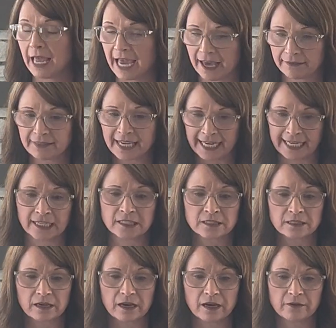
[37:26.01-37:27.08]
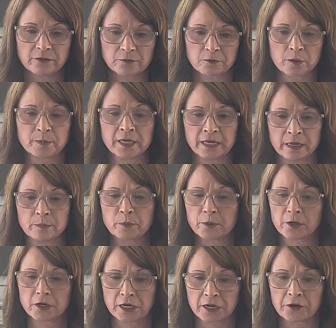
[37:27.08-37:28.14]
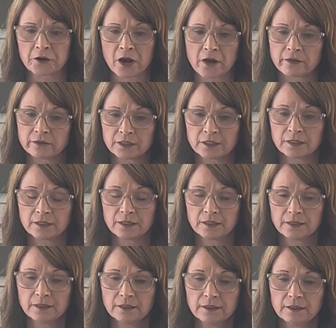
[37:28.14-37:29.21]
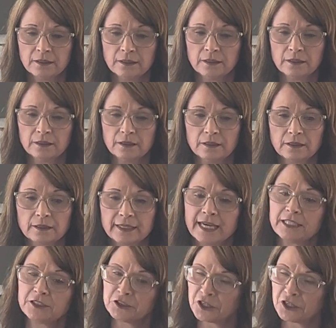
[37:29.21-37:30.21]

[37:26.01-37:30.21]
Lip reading: at the hands of the Roman Emperor Nero. Yet